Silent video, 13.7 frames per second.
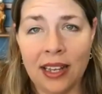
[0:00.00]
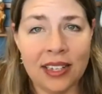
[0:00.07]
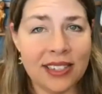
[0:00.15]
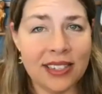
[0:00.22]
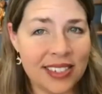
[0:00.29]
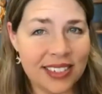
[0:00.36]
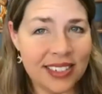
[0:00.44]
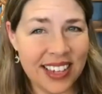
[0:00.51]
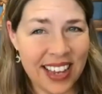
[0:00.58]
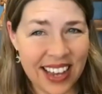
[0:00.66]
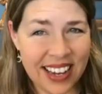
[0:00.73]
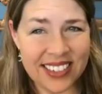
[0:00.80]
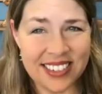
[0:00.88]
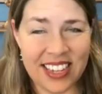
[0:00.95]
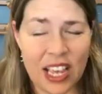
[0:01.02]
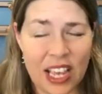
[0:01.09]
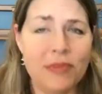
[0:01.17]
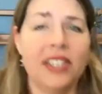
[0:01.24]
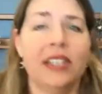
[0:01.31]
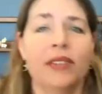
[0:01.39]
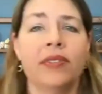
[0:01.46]
And it's kind of
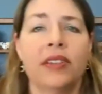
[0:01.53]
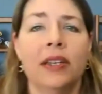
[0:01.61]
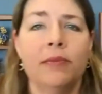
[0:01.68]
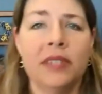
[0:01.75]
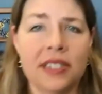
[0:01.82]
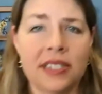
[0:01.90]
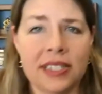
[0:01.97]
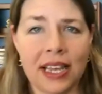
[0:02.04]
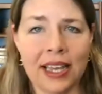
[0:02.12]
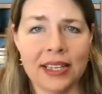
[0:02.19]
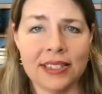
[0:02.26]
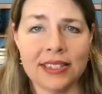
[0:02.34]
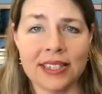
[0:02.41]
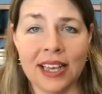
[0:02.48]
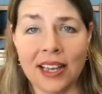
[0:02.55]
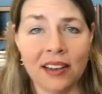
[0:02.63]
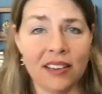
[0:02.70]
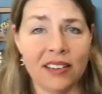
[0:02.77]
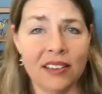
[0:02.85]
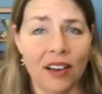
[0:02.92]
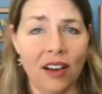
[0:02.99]
tempting for them to say it's kind
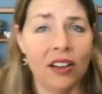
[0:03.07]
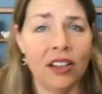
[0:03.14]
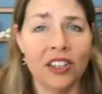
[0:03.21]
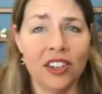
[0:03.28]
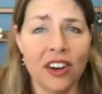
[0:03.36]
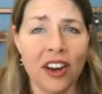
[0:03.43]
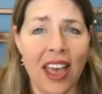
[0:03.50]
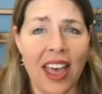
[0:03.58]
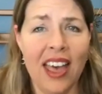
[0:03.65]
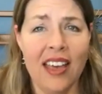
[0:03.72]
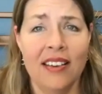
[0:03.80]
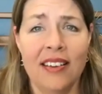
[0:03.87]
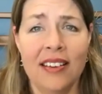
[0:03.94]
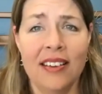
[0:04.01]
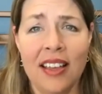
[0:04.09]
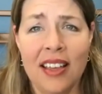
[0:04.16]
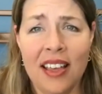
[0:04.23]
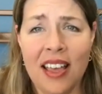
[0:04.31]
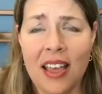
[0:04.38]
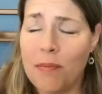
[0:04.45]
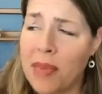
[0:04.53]
of all in your head.
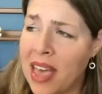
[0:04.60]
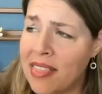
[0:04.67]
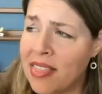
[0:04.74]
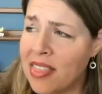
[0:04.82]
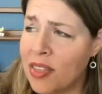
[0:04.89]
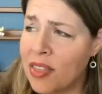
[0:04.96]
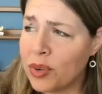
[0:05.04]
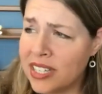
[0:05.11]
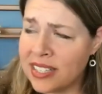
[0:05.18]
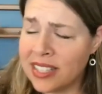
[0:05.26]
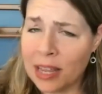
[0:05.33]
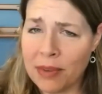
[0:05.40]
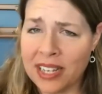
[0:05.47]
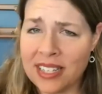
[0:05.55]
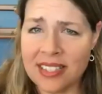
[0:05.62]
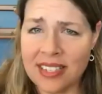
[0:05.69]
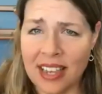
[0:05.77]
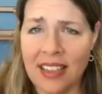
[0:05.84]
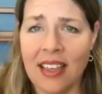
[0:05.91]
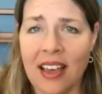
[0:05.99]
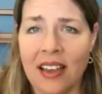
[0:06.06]
And the reason they might
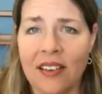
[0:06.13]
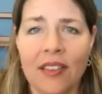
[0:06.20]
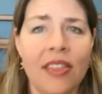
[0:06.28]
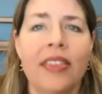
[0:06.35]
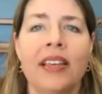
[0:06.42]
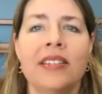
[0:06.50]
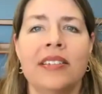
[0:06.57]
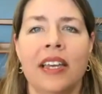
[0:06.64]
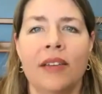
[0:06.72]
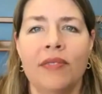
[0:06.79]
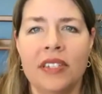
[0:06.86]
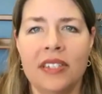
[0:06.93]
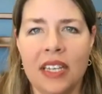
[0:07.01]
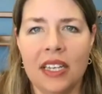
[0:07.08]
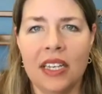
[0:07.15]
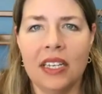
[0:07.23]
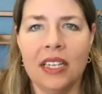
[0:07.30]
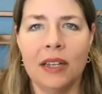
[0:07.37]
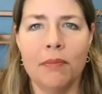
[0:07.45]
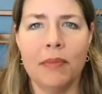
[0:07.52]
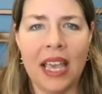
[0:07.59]
say that are the things like
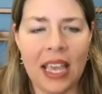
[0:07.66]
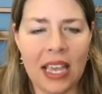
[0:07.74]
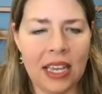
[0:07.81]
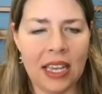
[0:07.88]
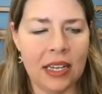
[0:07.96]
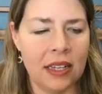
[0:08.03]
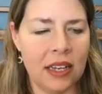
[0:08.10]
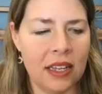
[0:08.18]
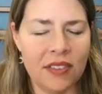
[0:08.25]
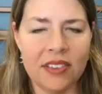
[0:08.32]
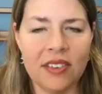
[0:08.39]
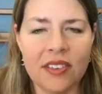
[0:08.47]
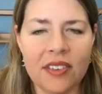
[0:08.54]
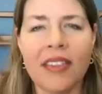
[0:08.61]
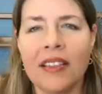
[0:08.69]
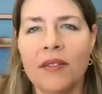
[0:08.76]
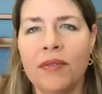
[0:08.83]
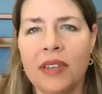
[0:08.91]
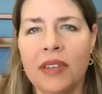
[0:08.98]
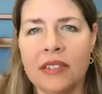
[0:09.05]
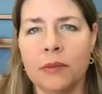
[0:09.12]
fatigue and pain. And if there's
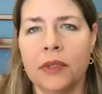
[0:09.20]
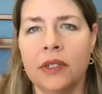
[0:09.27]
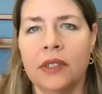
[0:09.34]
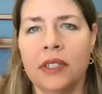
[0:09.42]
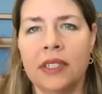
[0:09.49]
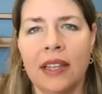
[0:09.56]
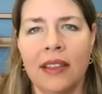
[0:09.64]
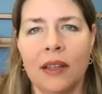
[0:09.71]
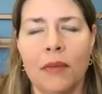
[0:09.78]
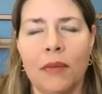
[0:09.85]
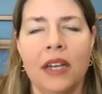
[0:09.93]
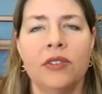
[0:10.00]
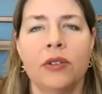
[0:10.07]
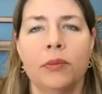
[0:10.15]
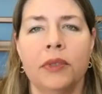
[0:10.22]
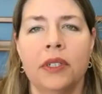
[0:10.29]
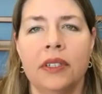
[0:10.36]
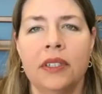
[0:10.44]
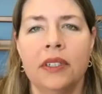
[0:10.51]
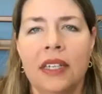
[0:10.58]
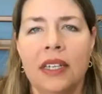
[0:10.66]
nothing visible and nothing
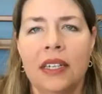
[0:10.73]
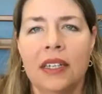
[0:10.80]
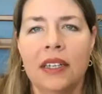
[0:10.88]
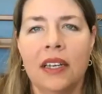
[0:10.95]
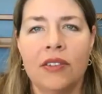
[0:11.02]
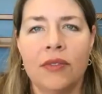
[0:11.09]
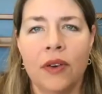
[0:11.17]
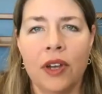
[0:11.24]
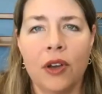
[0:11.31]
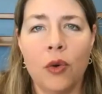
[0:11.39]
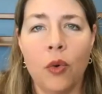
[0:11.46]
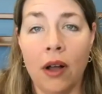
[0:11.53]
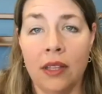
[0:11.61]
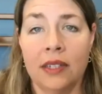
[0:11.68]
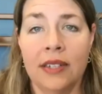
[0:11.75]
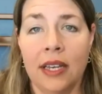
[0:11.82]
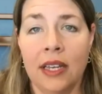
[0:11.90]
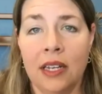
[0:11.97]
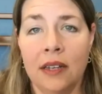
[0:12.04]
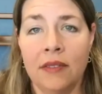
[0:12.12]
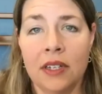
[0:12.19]
measurable, it's very
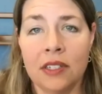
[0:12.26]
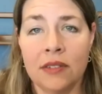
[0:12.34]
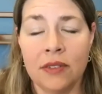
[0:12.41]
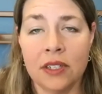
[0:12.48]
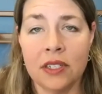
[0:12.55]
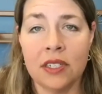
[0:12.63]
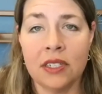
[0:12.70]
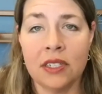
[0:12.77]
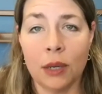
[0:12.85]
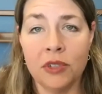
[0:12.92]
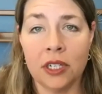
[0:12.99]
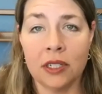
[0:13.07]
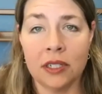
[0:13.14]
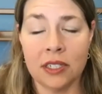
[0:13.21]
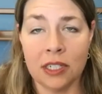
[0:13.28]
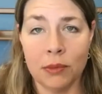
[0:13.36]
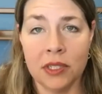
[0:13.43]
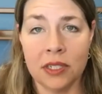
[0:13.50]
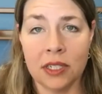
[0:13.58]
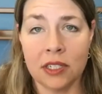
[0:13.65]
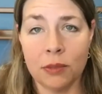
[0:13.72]
qualitative and it's very subject to
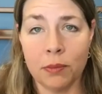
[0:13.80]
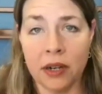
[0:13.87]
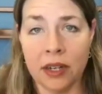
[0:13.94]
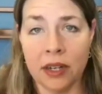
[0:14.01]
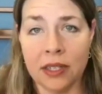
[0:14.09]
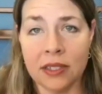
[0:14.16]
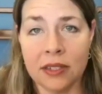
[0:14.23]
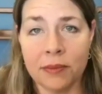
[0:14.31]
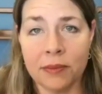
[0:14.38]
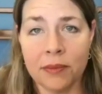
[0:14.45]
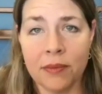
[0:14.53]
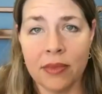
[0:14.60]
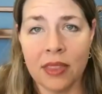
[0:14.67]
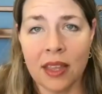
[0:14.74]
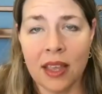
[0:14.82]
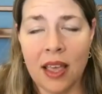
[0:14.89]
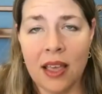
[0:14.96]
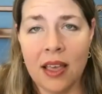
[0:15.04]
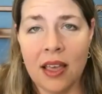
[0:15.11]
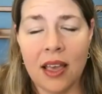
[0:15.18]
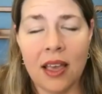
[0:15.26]
someone's experience.
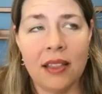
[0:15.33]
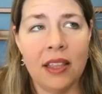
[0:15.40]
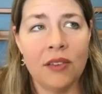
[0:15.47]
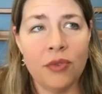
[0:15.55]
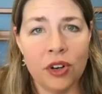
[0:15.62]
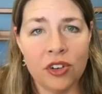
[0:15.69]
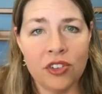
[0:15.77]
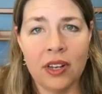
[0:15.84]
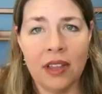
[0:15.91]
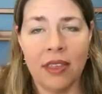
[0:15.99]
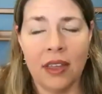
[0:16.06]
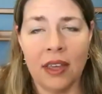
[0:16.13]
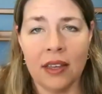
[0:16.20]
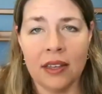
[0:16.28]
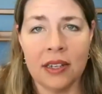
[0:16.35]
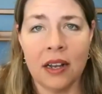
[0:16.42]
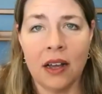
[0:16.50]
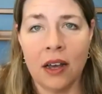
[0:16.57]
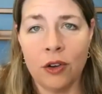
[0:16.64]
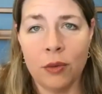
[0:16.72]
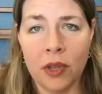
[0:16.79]
And the unfortunate thing is that
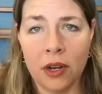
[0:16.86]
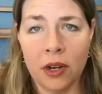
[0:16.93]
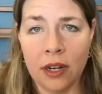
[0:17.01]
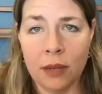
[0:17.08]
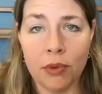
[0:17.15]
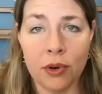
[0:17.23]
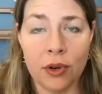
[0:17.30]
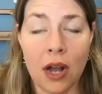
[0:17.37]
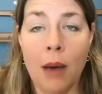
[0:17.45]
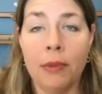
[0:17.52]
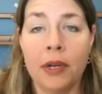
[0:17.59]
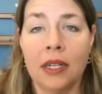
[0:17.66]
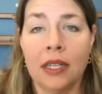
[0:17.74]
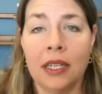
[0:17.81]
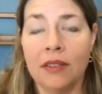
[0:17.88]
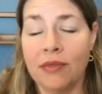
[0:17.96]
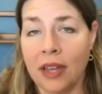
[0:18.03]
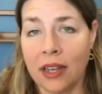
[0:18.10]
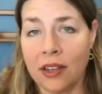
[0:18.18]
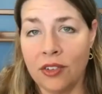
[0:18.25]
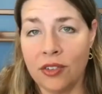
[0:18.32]
autoimmunity predominantly
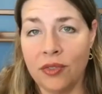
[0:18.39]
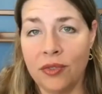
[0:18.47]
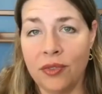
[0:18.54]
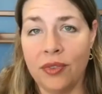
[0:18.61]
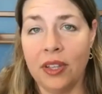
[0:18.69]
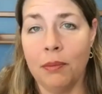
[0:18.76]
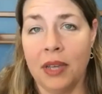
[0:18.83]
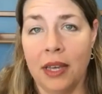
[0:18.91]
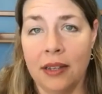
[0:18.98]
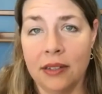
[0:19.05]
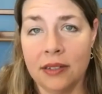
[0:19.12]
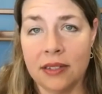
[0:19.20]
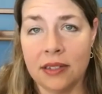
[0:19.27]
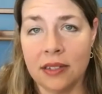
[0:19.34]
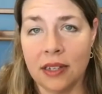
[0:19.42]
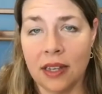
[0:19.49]
affects females.